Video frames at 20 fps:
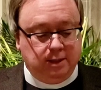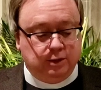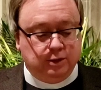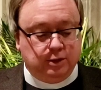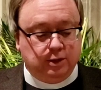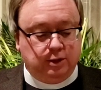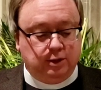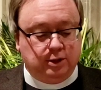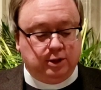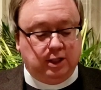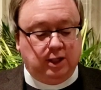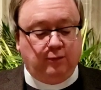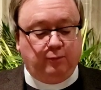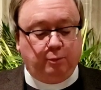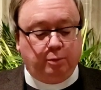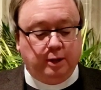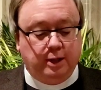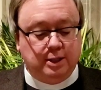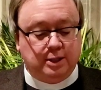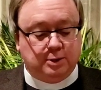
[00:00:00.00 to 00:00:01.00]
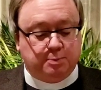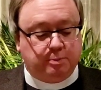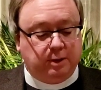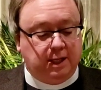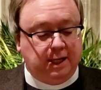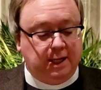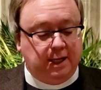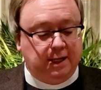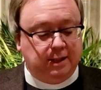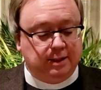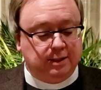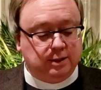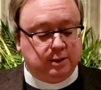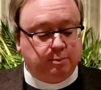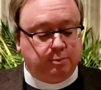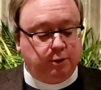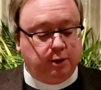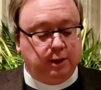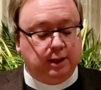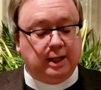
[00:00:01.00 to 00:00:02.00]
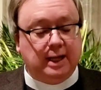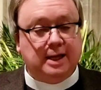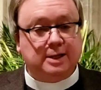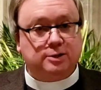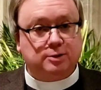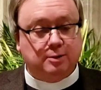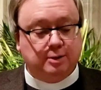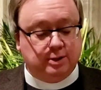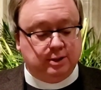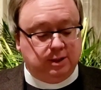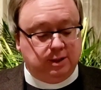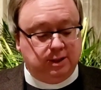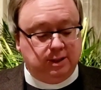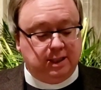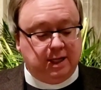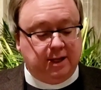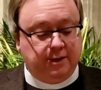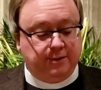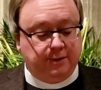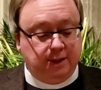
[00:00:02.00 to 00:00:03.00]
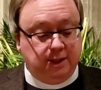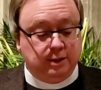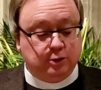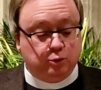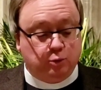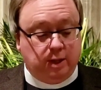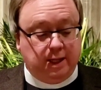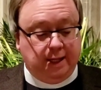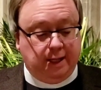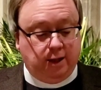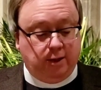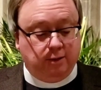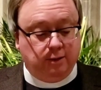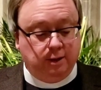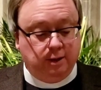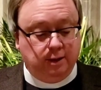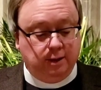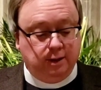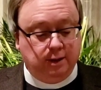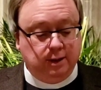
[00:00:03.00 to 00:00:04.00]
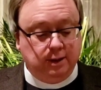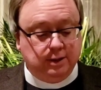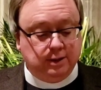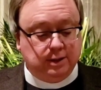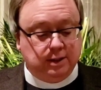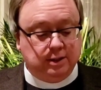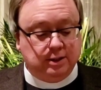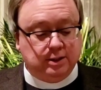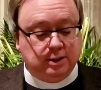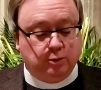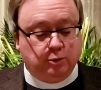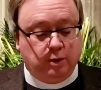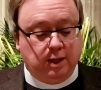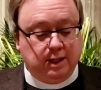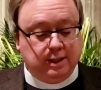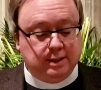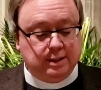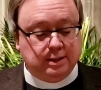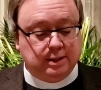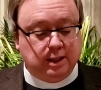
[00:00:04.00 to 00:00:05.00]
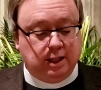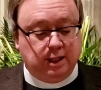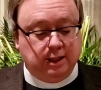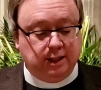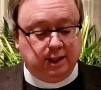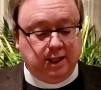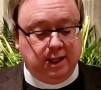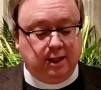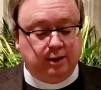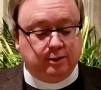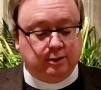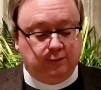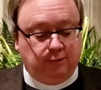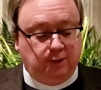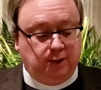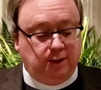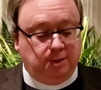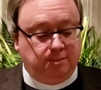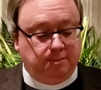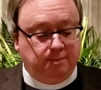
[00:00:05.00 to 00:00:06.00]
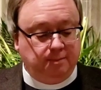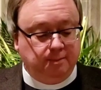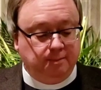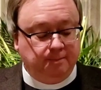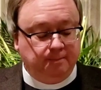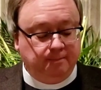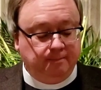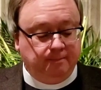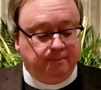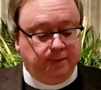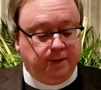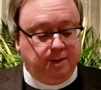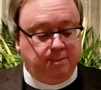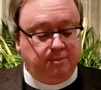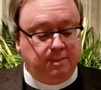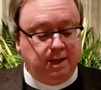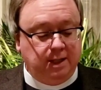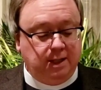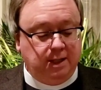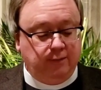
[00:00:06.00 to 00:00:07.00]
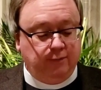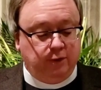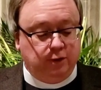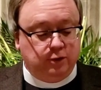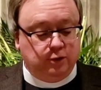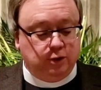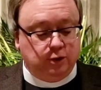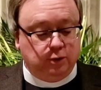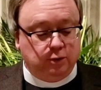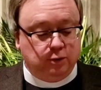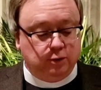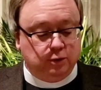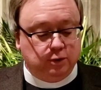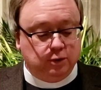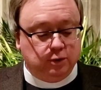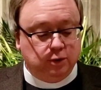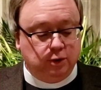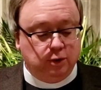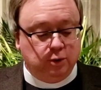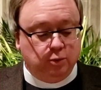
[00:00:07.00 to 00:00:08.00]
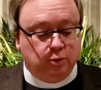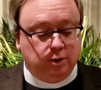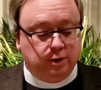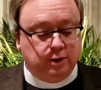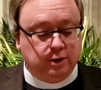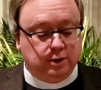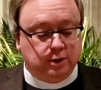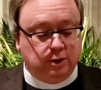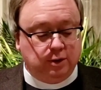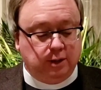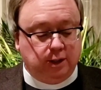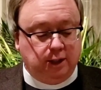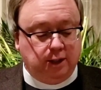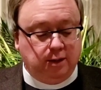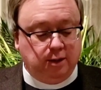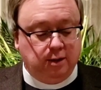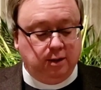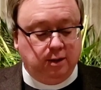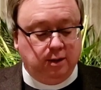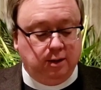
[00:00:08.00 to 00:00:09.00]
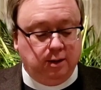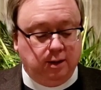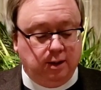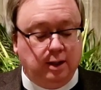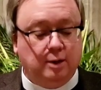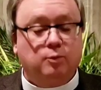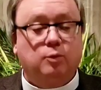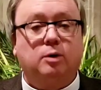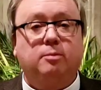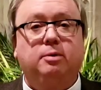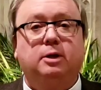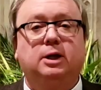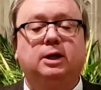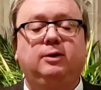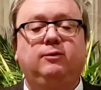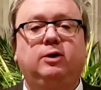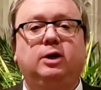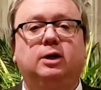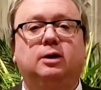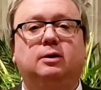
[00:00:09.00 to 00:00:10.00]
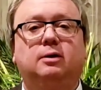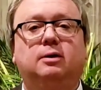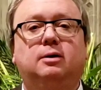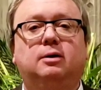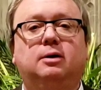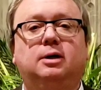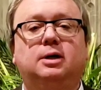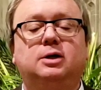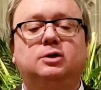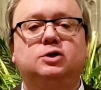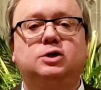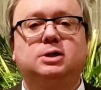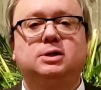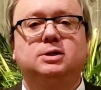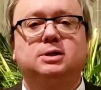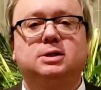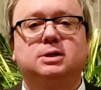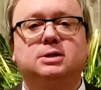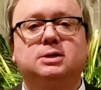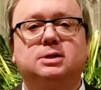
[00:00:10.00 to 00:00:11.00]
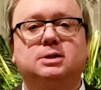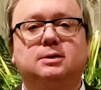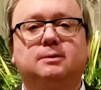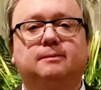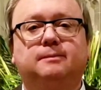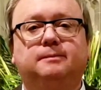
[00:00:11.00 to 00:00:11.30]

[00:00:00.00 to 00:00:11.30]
So the chief priests planned to put Lazarus to death as well, since it was on account of him that many of the Jews were deserting and were believing in Jesus.